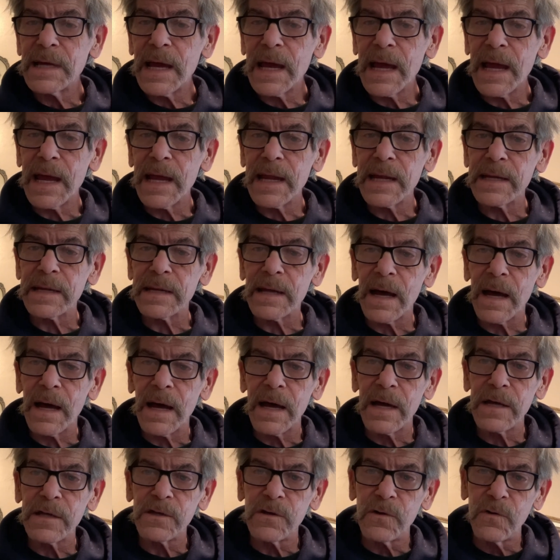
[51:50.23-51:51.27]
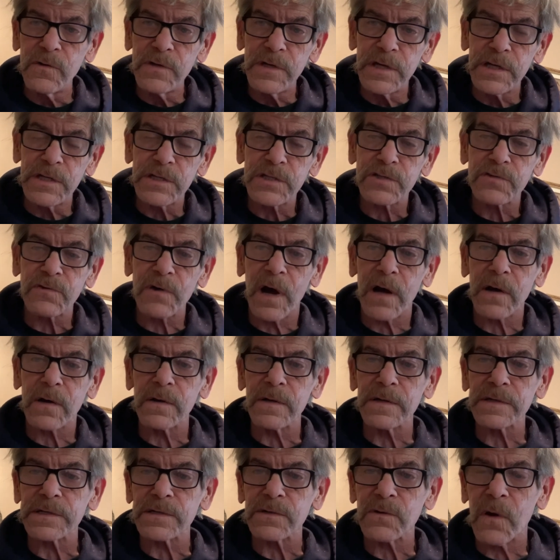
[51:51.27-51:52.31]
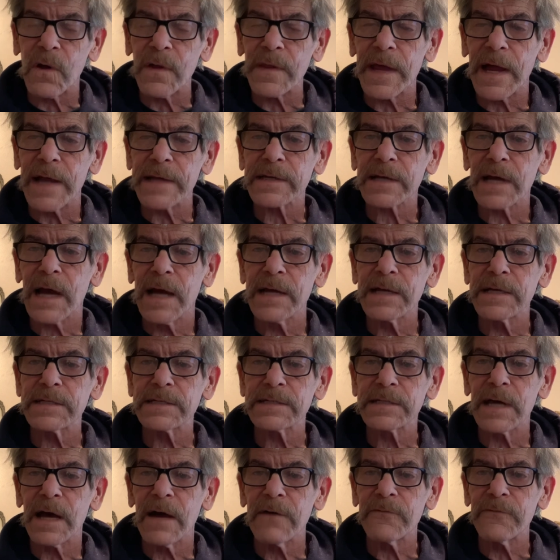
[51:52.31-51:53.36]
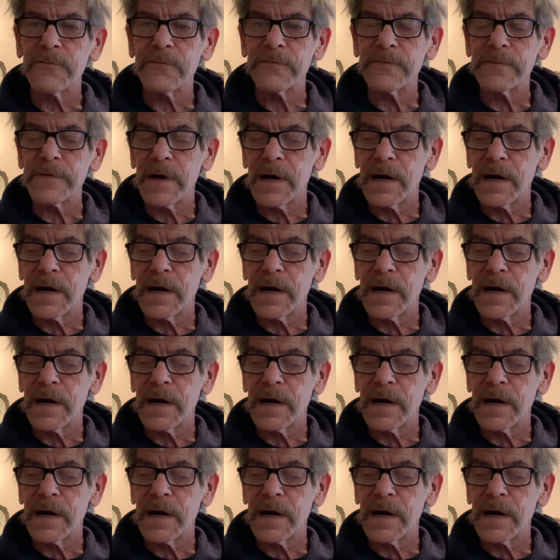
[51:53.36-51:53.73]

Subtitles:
and union struggles and all that kind of stuff.